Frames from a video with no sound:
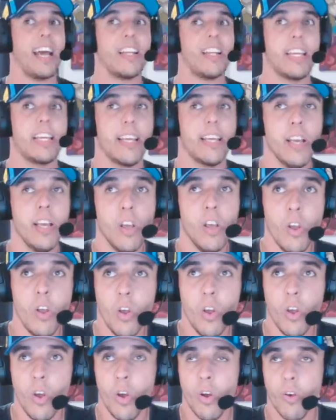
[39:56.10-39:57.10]
here
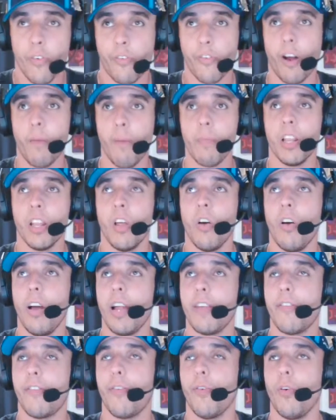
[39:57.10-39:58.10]
from the
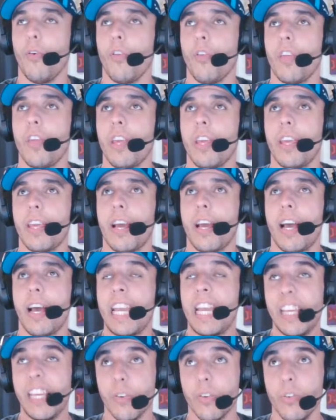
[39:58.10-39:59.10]
line for the
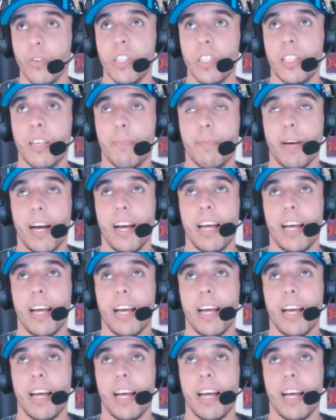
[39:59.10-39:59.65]
Eels. But